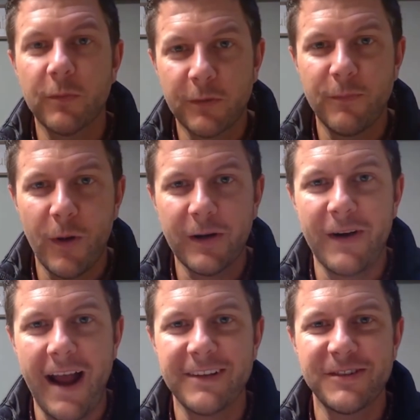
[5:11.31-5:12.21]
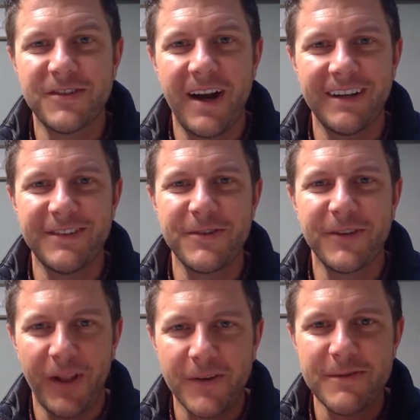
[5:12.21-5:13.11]
more cracks, you're trying to
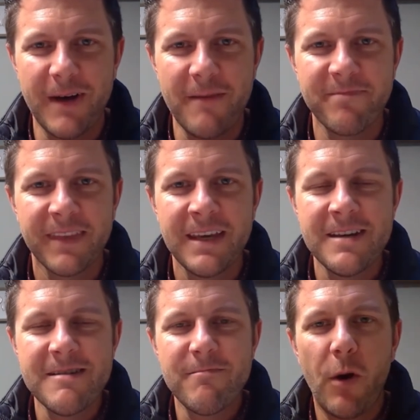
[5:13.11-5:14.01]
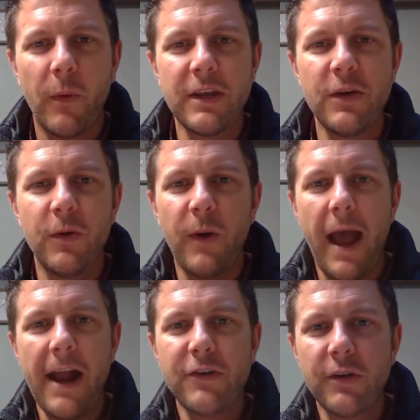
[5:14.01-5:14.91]
close them up. But when you
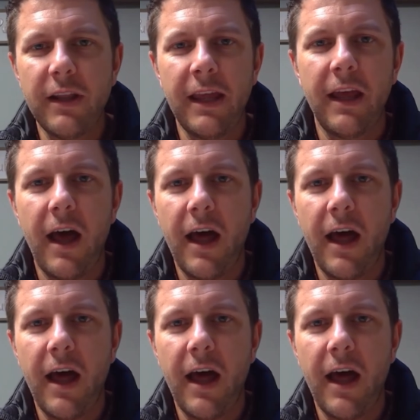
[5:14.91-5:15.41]
actually